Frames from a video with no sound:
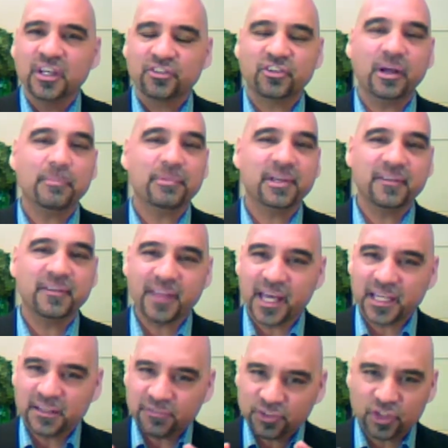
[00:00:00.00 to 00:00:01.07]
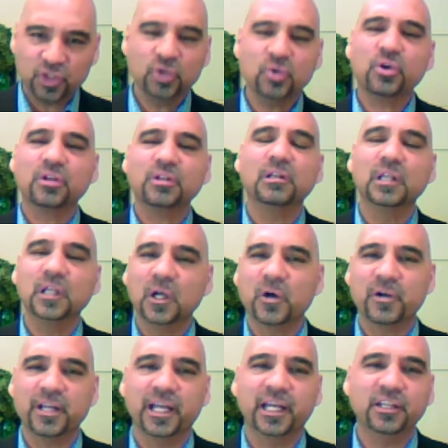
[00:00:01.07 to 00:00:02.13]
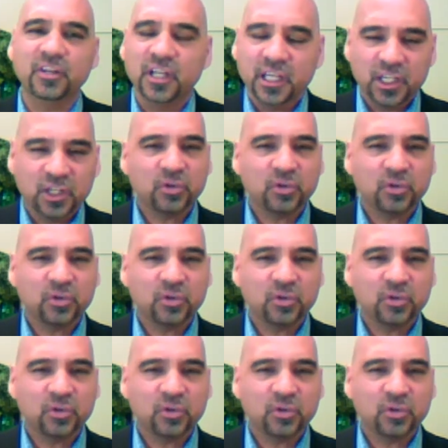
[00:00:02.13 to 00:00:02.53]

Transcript: something that if you could learn it,